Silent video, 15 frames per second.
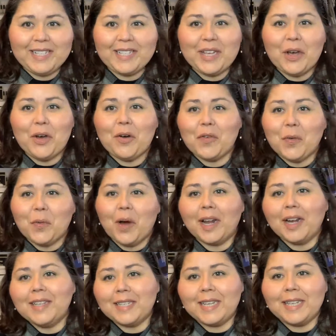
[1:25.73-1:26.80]
so if you
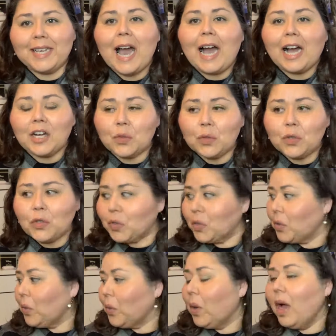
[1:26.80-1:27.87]
want to see the actual
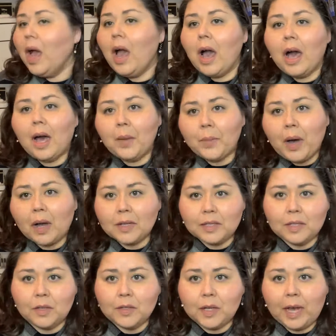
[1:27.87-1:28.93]
true unboxing
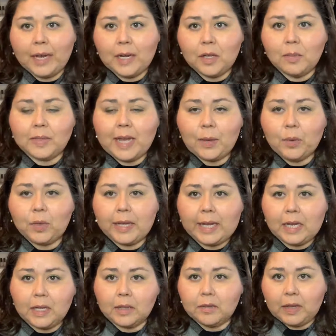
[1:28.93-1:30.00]
those items, I will
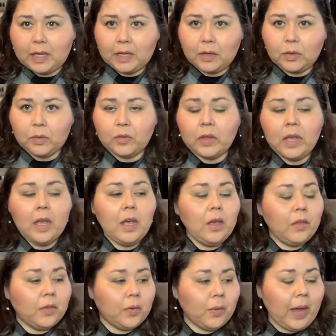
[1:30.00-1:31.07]
link the videos
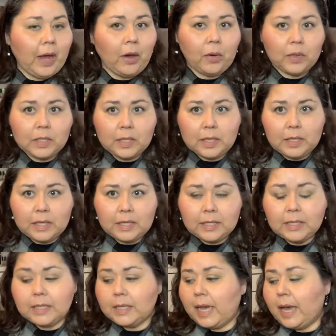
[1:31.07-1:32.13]
throughout
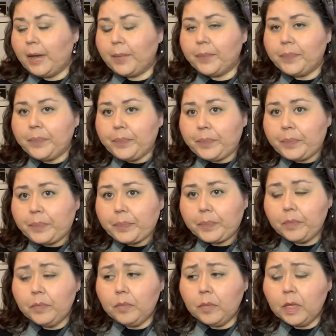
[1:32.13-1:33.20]
this um,
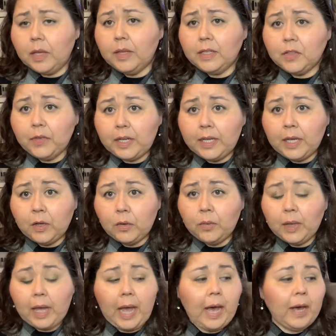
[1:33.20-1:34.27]
this video.
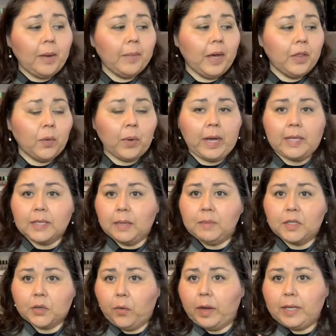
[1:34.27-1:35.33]
Um, otherwise, I'm
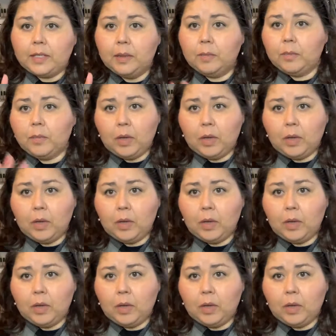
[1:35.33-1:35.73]
just going to